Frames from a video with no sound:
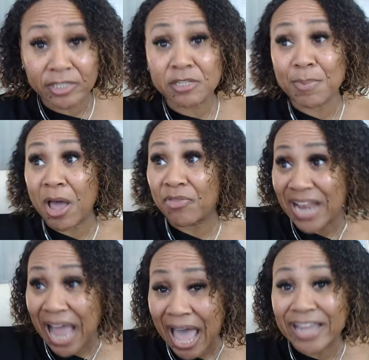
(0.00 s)
it's about
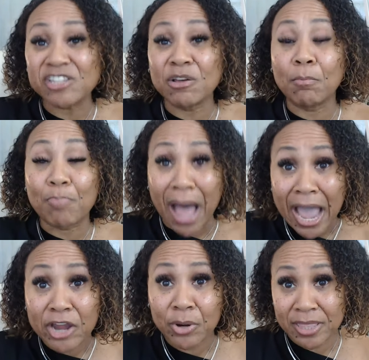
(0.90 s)
that ideal
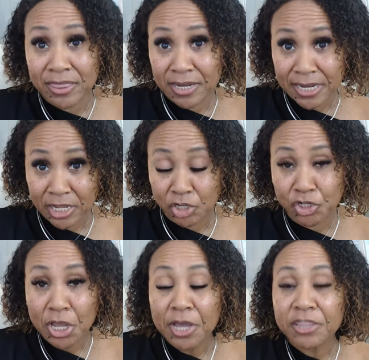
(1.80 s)
buyer in the
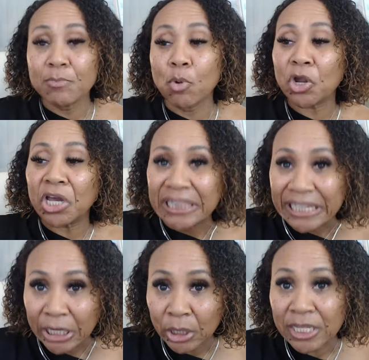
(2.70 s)
niche. The more
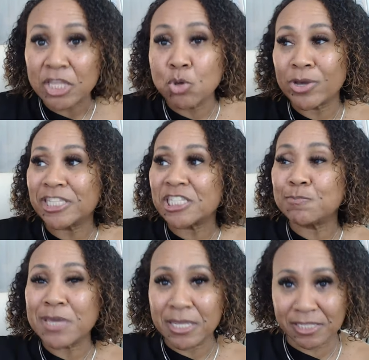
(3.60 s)
clearly you can
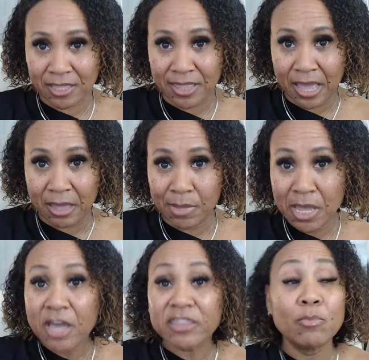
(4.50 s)
speak to them,
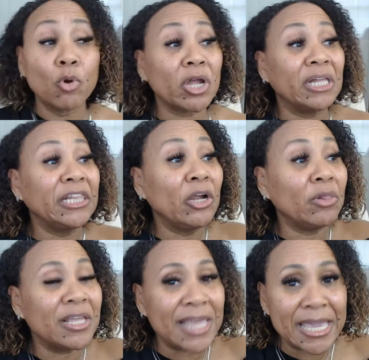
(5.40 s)
the more
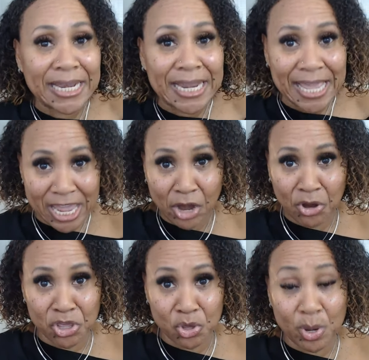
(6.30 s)
clearly they can hear
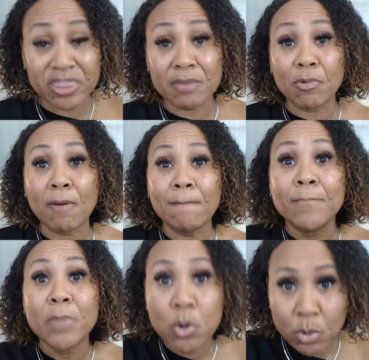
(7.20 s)
you, and the more
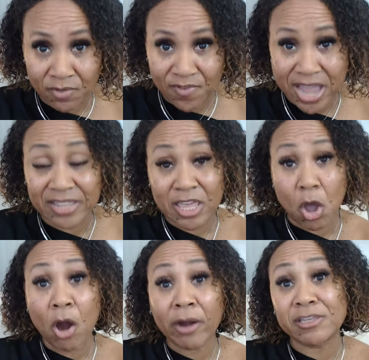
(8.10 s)
motivated they
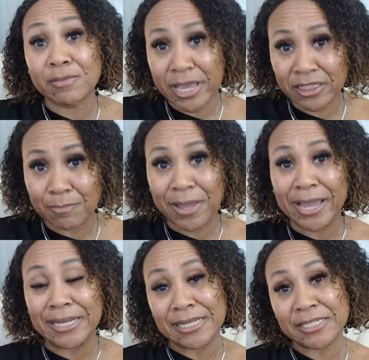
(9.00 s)
are to make the
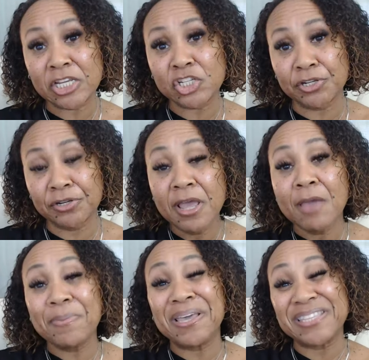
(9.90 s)
buying decision,
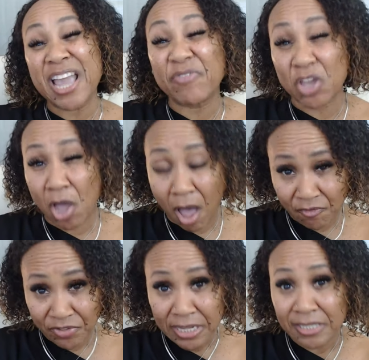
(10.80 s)
because they have the
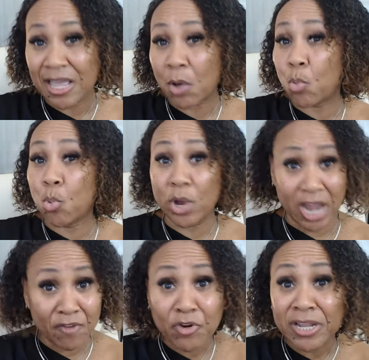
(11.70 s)
confidence that
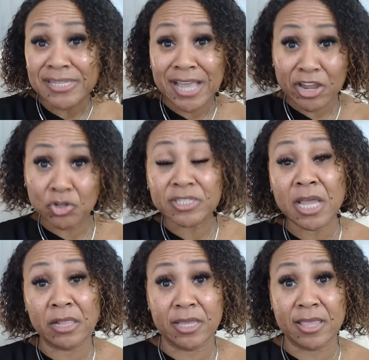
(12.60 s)
whatever it is that you're
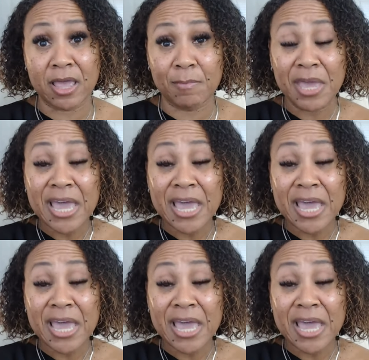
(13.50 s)
selling them,